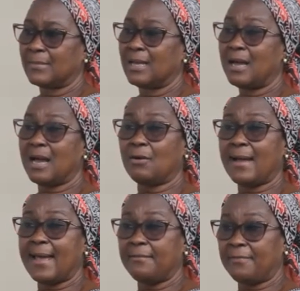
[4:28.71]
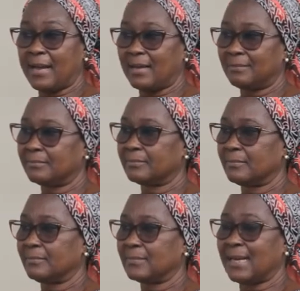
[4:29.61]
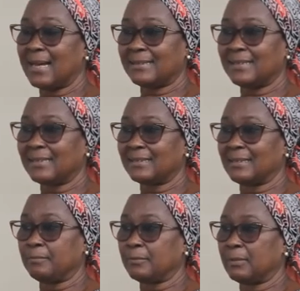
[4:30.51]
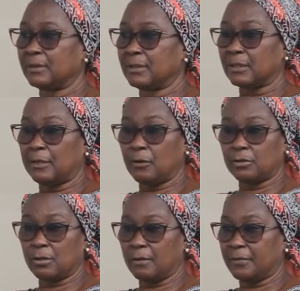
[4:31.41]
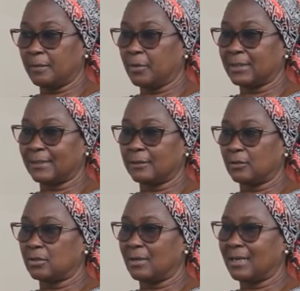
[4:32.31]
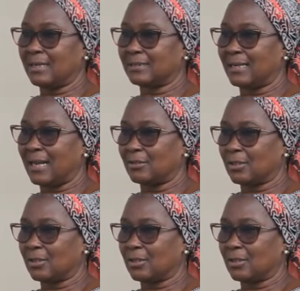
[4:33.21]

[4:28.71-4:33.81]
However, I think the border closure has allowed